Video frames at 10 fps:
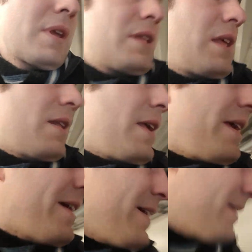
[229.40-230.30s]
And then
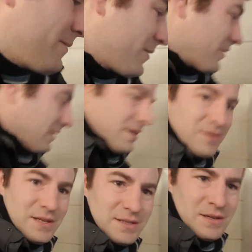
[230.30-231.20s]
here, got
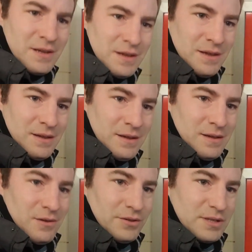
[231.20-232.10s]
leaflets
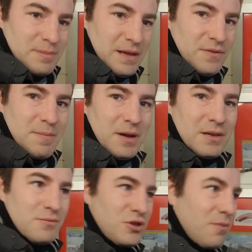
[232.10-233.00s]
on display for the
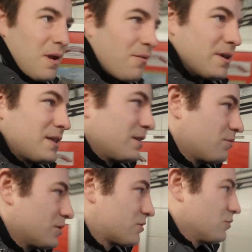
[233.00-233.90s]
Buckinghamshire Railway Centre,
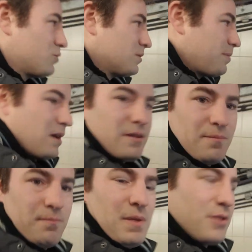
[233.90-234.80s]
which of course was part of the
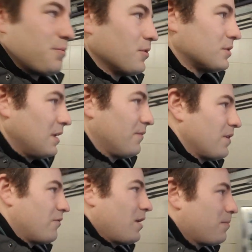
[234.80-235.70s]
Metropolitan line
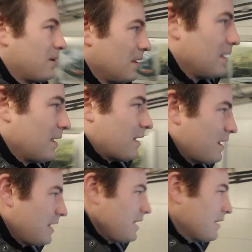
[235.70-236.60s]
further up.
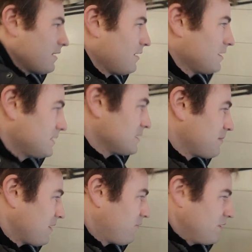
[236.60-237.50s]
And here it says
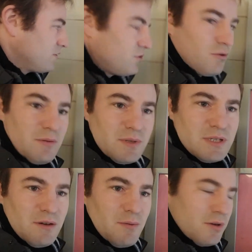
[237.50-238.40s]
about Friends of Chorleywood
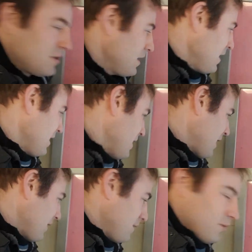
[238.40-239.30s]
Signal Box,
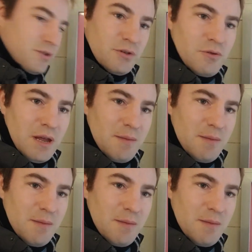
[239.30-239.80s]
how they want to create